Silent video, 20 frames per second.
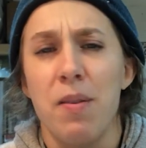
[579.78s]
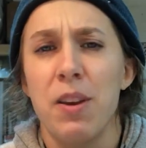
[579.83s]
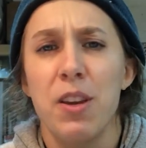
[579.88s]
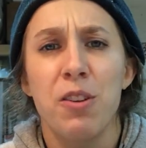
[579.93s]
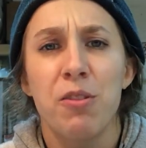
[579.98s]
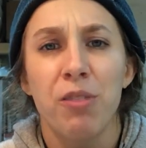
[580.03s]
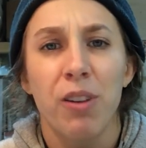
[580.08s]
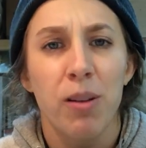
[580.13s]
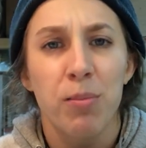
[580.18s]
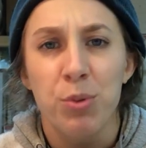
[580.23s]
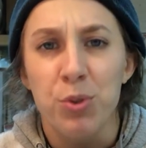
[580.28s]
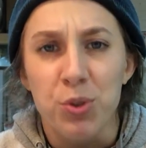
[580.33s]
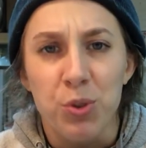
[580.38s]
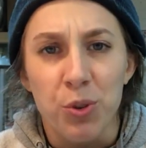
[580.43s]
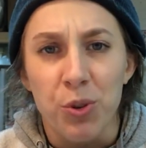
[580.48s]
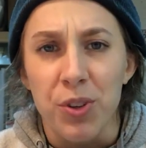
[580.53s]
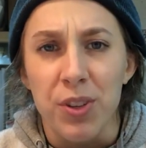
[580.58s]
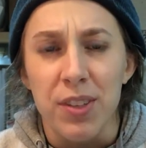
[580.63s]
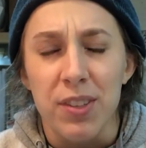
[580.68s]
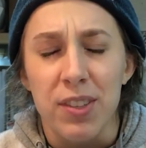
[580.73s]
Incredible
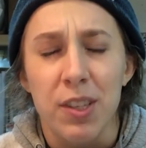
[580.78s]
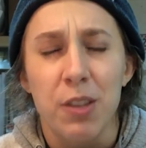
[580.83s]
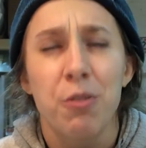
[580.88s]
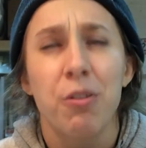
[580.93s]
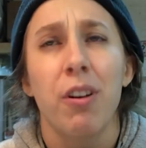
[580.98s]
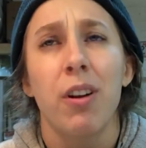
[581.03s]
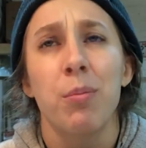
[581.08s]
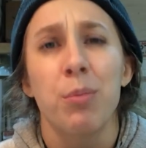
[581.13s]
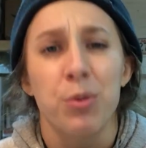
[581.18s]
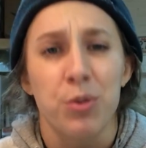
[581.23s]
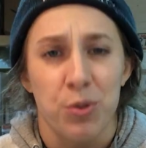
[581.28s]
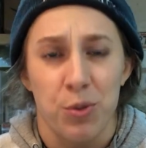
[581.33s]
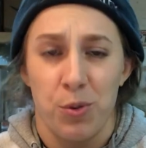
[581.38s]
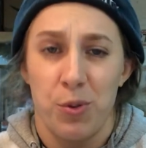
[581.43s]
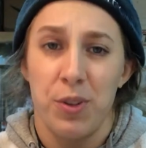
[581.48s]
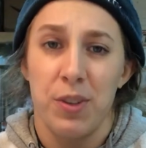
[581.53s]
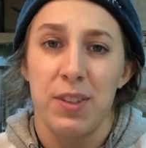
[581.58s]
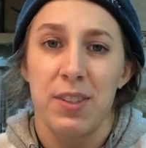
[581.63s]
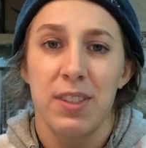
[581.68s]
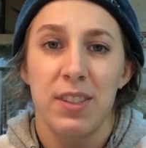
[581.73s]
stories.
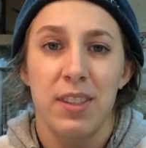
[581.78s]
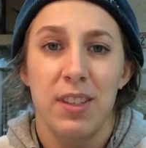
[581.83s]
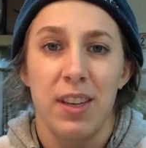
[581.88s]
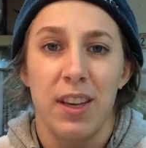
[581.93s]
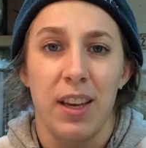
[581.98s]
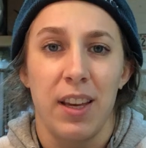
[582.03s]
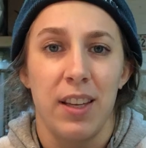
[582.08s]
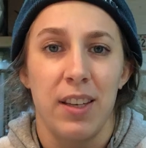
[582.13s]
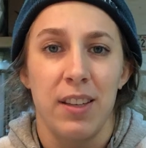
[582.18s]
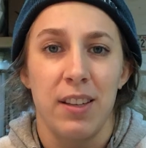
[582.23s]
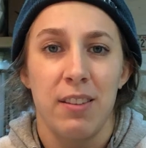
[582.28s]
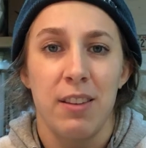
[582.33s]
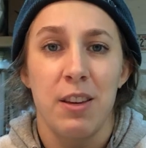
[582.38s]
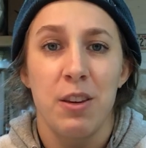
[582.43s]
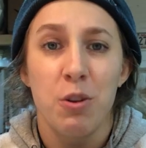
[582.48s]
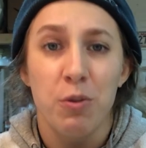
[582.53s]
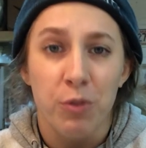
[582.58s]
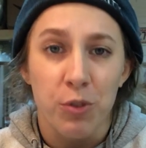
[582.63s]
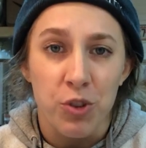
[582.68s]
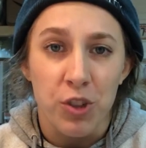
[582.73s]
And thank
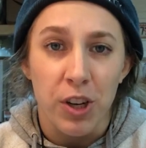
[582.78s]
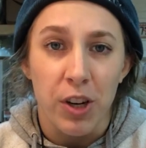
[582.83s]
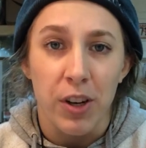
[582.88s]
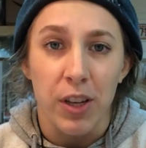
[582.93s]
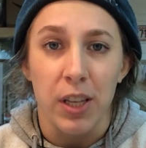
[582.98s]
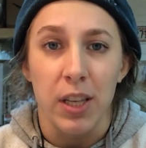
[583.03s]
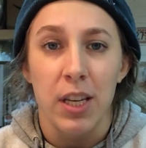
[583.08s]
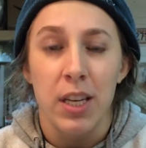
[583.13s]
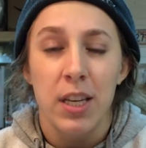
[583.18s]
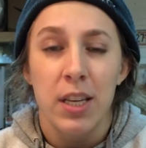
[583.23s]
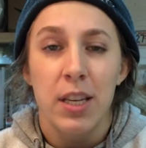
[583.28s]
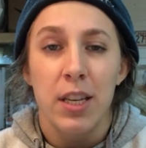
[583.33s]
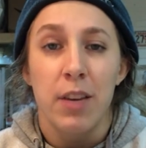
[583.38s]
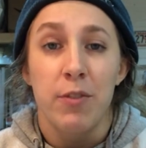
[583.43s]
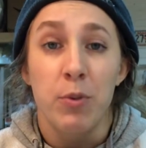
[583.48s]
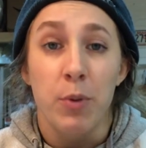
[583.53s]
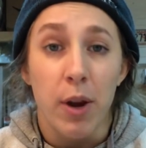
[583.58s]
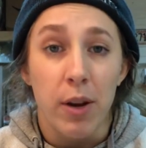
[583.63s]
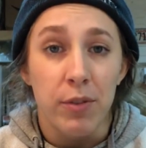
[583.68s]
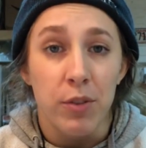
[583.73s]
you for sharing. If
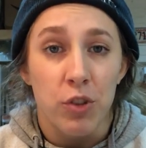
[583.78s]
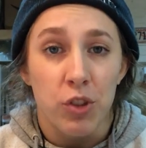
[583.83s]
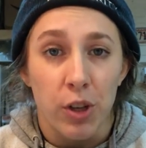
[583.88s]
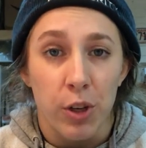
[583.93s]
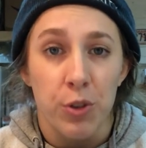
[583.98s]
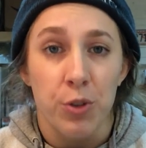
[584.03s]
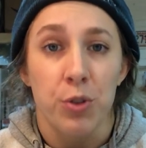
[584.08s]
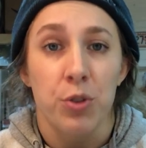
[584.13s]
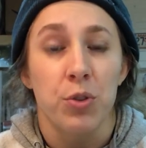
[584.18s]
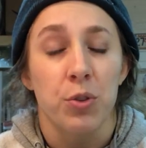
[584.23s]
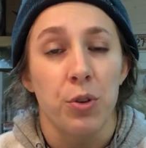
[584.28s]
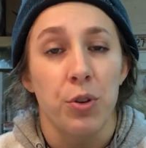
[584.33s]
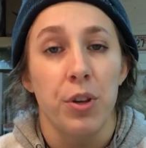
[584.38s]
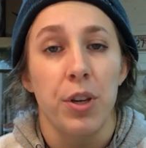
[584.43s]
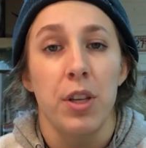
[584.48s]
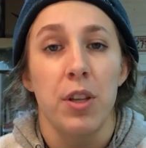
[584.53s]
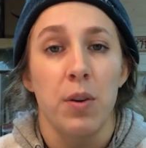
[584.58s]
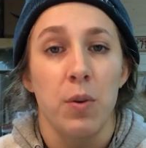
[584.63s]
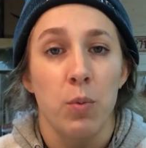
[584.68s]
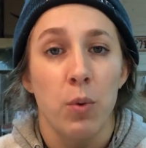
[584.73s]
you haven't shared your story
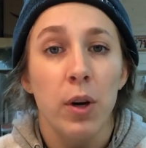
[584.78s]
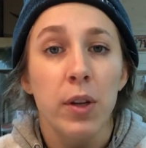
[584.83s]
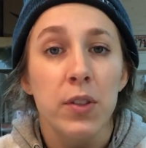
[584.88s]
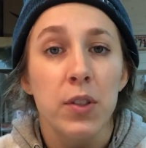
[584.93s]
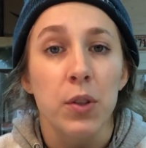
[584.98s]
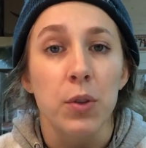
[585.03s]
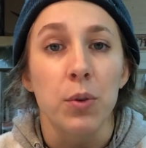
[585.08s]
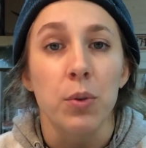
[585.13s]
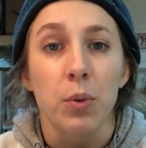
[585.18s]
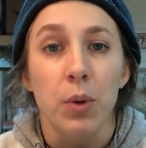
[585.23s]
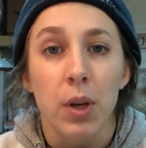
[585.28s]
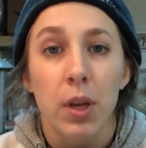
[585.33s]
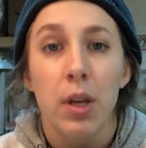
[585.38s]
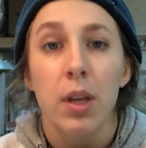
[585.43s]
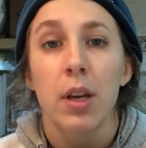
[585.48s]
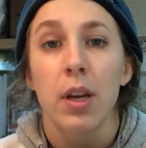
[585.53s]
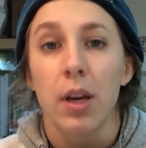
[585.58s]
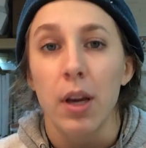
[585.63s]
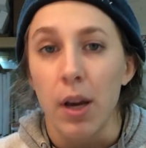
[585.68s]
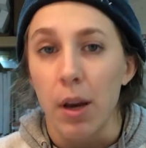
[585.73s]
and you want to,
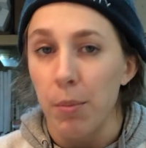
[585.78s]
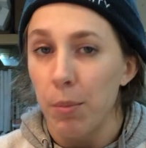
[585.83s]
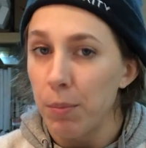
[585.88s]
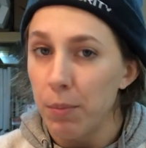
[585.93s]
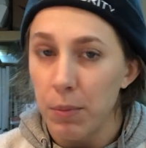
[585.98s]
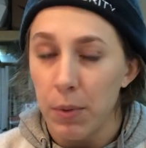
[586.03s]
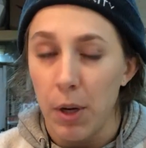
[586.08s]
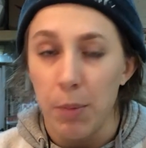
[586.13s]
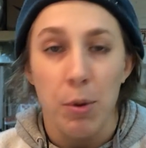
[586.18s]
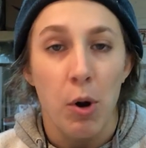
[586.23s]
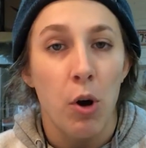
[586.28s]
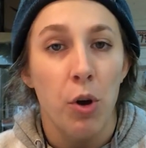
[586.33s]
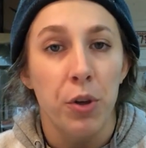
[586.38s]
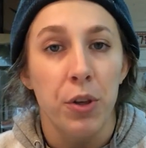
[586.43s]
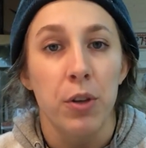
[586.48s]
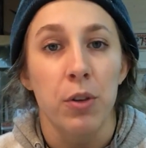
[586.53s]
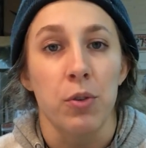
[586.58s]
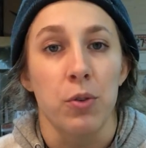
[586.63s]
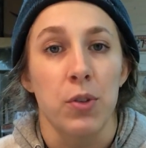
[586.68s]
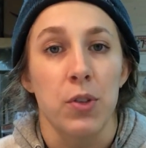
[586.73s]
I'm all
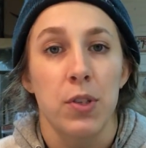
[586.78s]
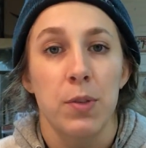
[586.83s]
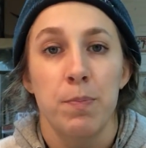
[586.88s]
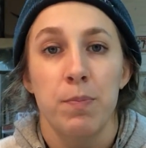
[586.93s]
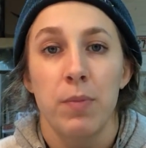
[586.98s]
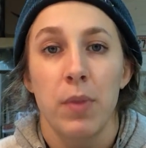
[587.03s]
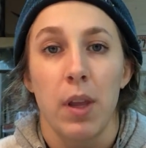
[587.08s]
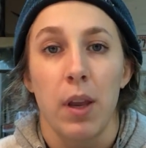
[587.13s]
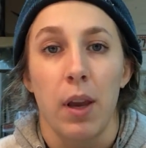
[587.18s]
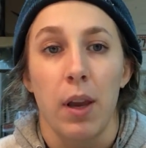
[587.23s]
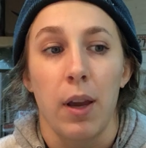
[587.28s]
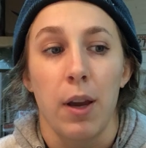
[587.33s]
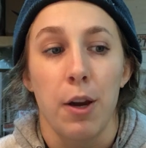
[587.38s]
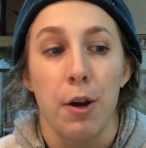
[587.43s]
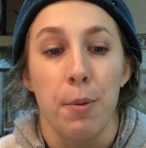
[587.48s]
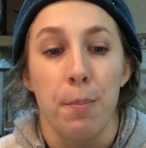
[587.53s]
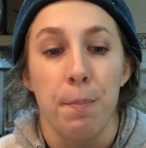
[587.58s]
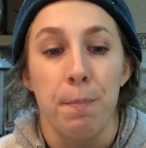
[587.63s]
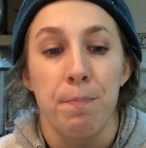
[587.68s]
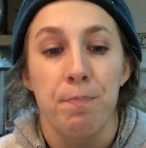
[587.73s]
ears.
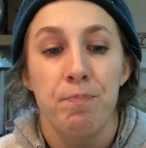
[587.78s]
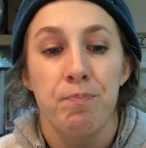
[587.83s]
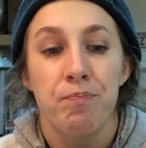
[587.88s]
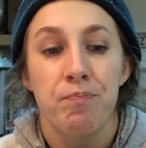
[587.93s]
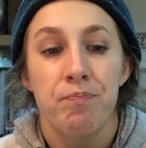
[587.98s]
I'm